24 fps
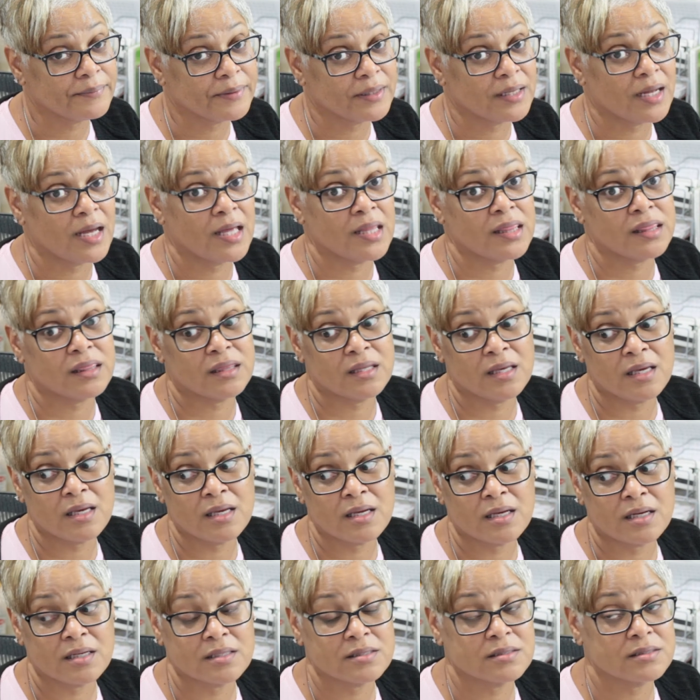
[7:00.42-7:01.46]
but I think
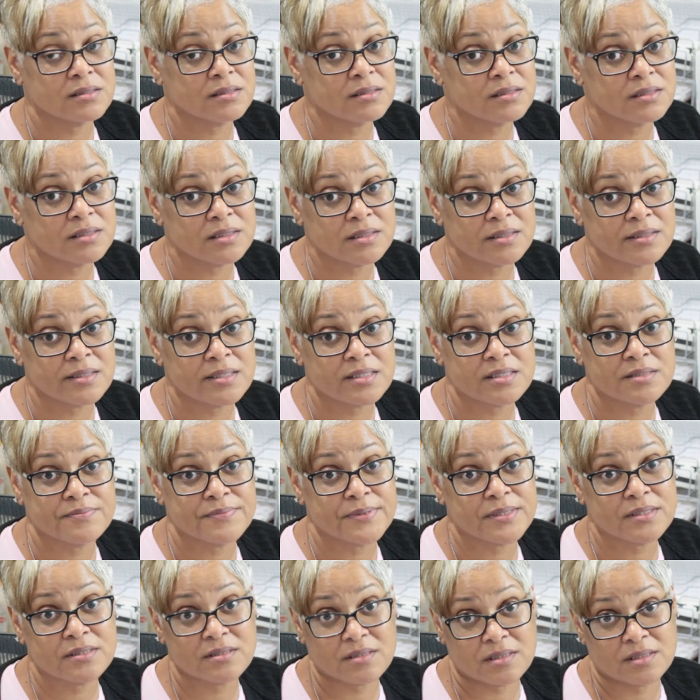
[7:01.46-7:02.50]
because this year has
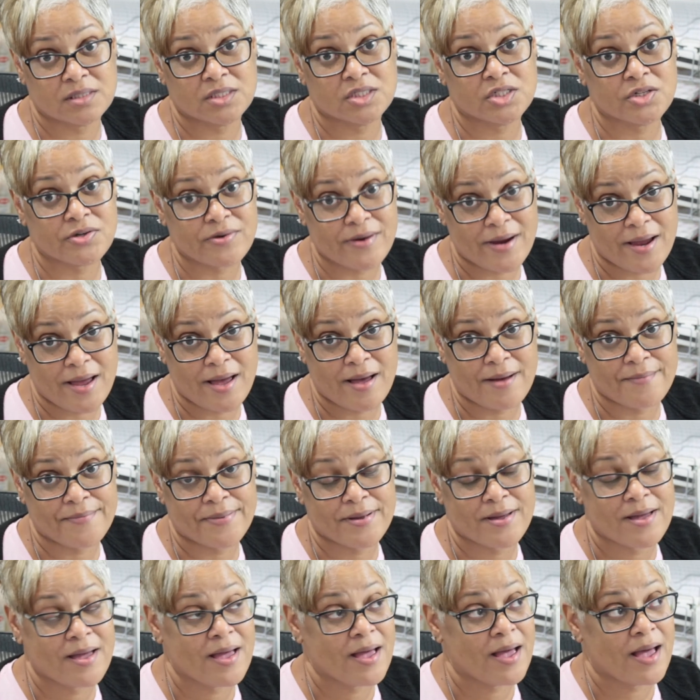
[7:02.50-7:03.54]
been such crap,
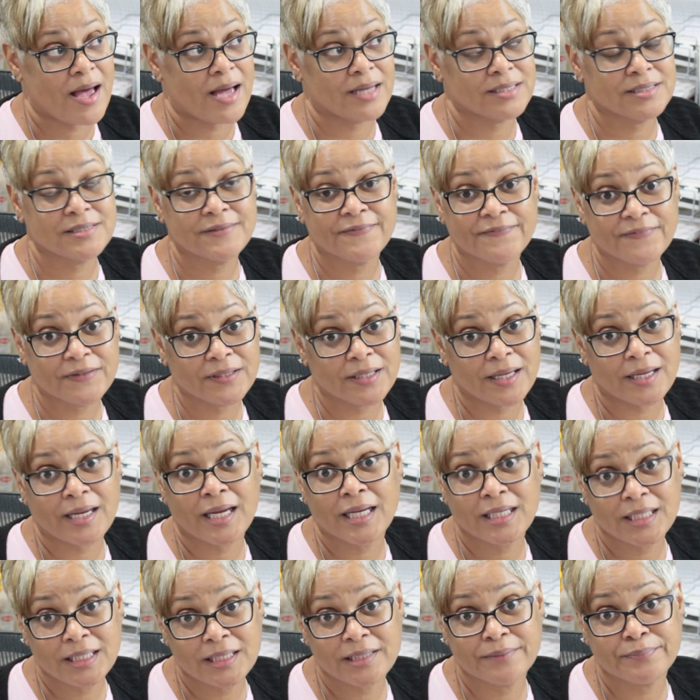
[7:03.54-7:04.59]
I just feel like I
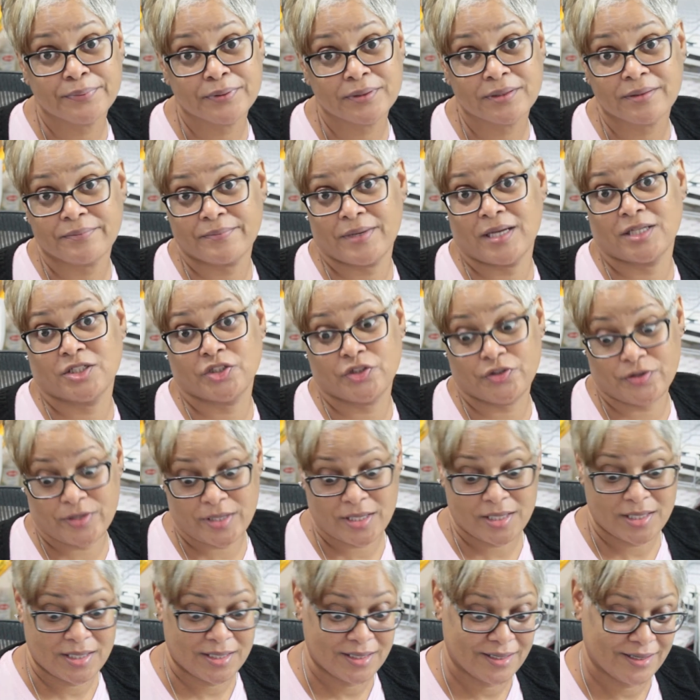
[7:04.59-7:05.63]
need to put up my tree.
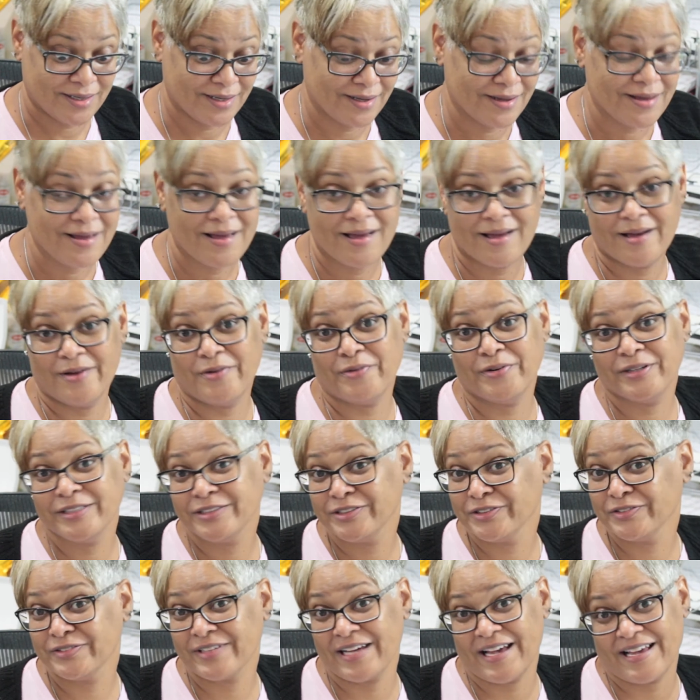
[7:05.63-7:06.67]
What
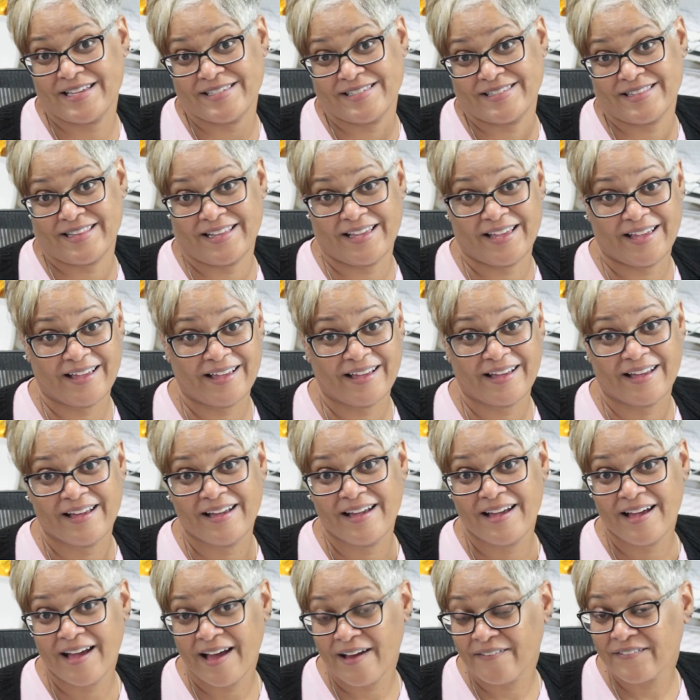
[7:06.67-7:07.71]
you guys think?
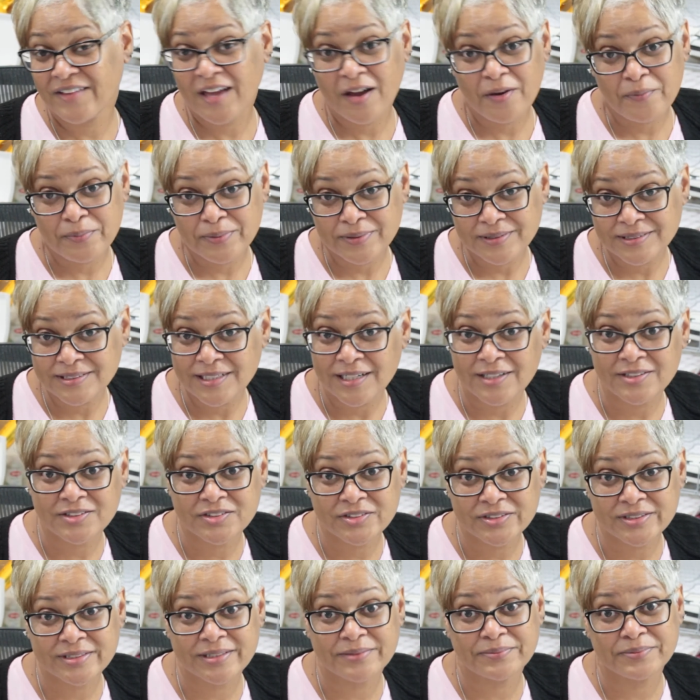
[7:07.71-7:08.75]
Have y'all put y'all
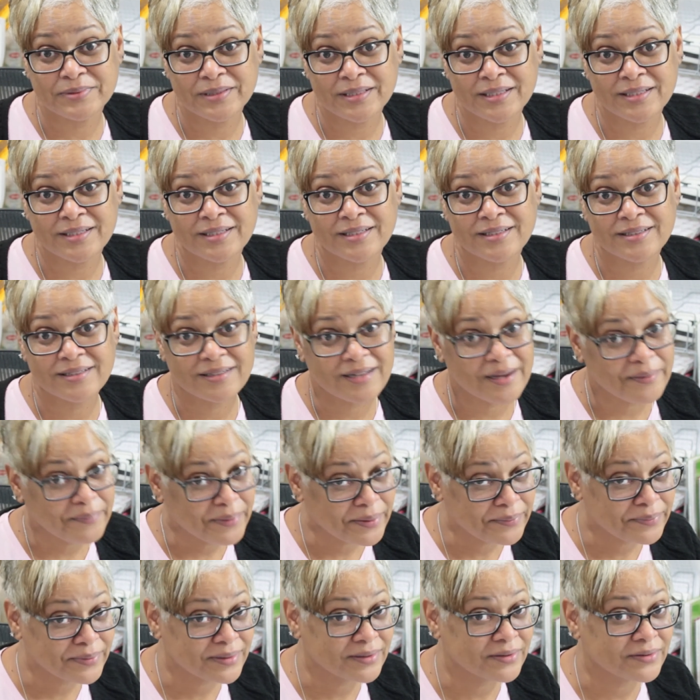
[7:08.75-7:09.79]
tree up yet?
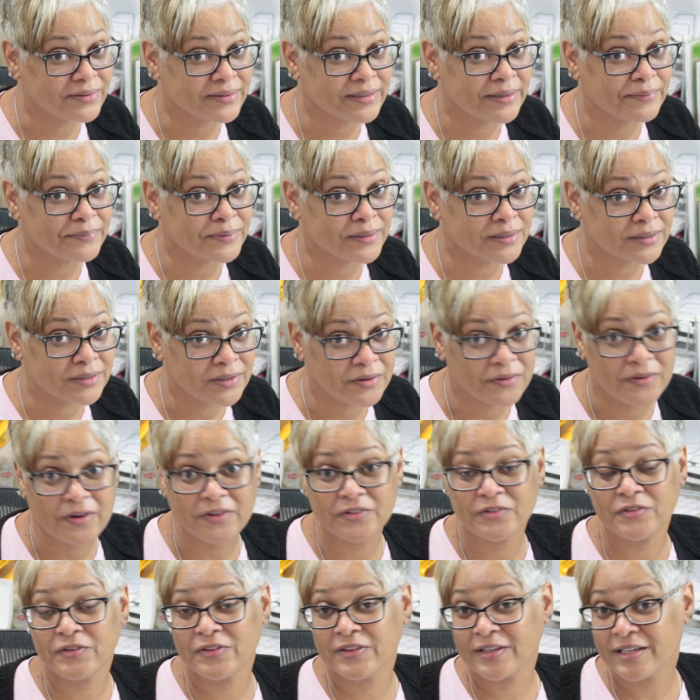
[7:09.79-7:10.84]
Comment below and let me know. Are you
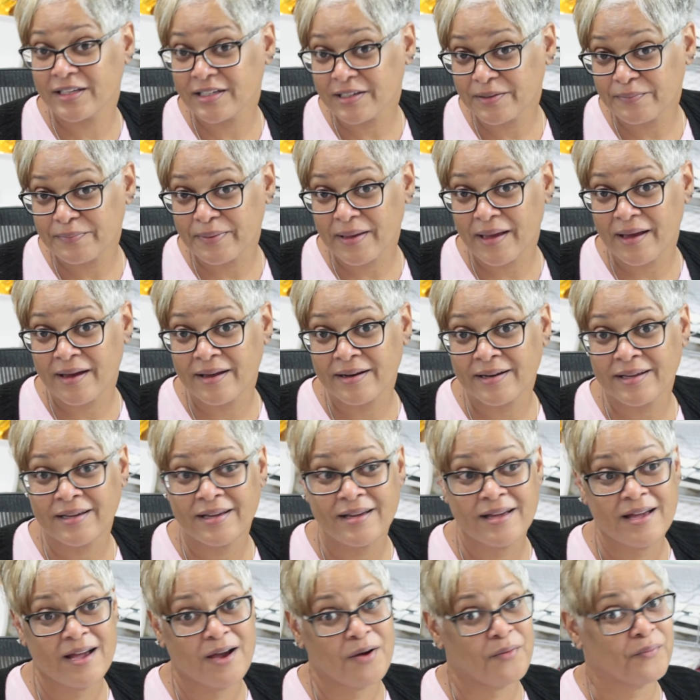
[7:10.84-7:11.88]
thinking about it?
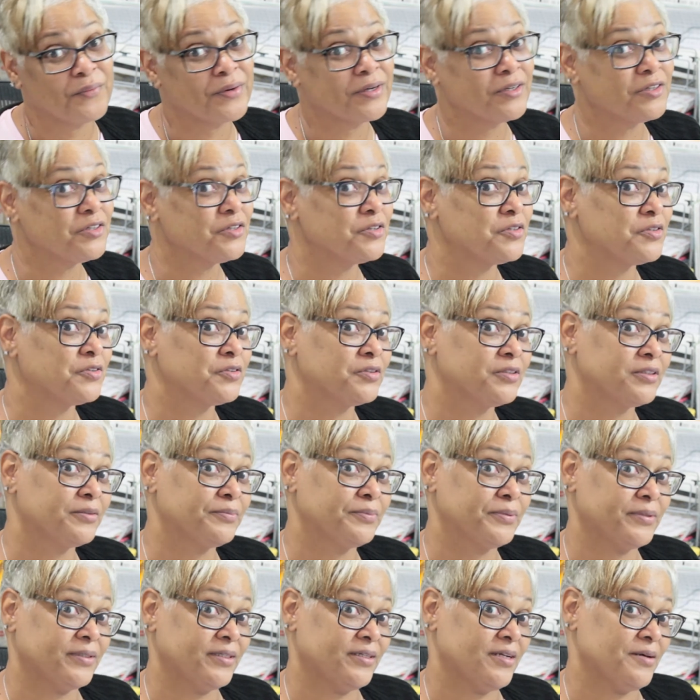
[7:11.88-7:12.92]
When do you usually
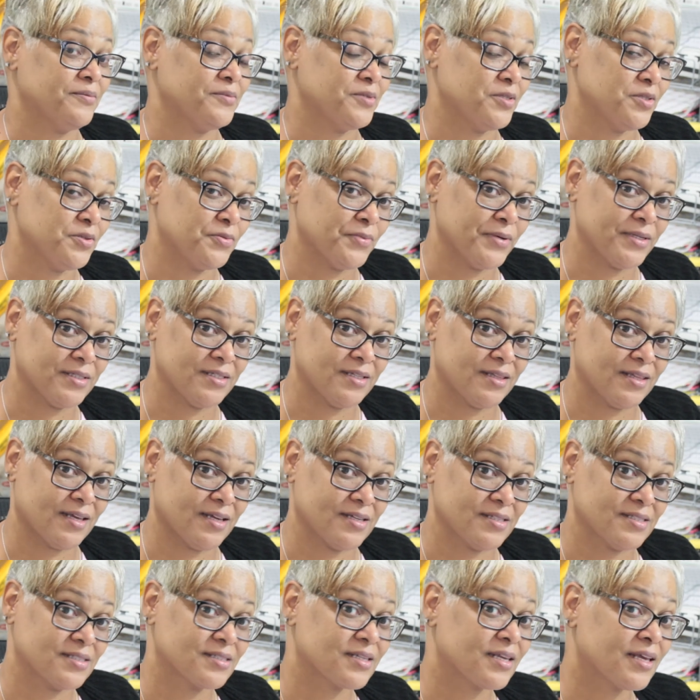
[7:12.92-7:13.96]
put it up? Do you wait till
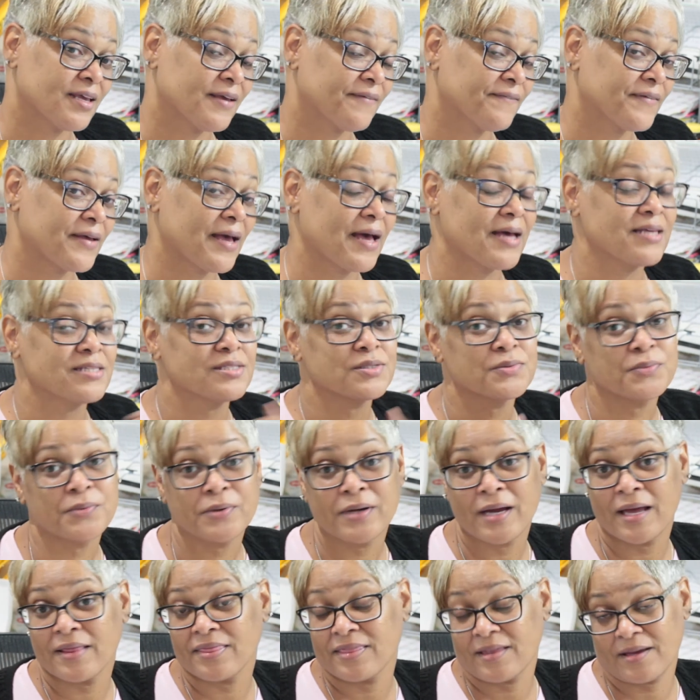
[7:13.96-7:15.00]
Thanksgiving? I
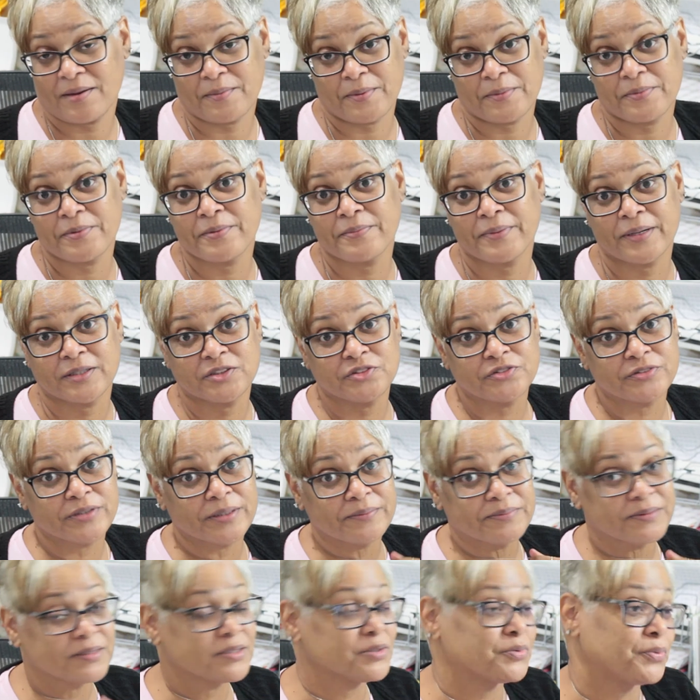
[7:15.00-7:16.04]
swear I think I'm going to put my tree
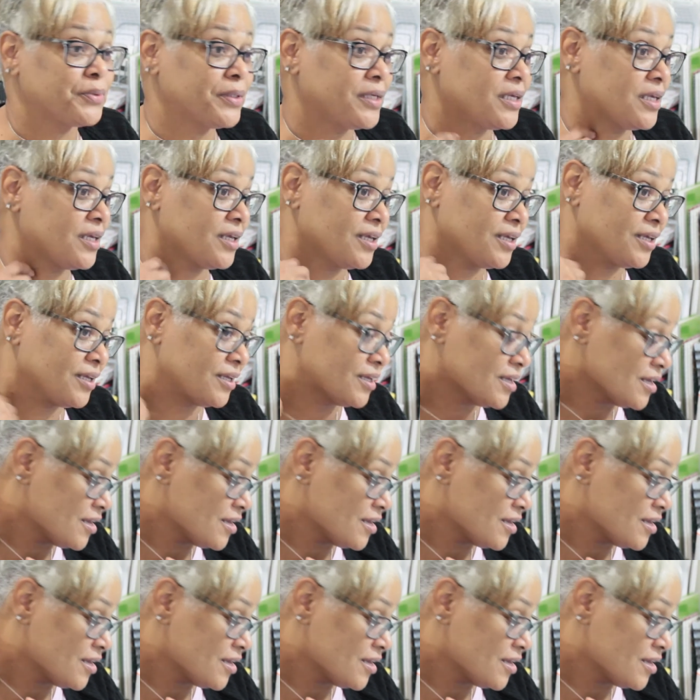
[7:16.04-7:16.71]
up this weekend.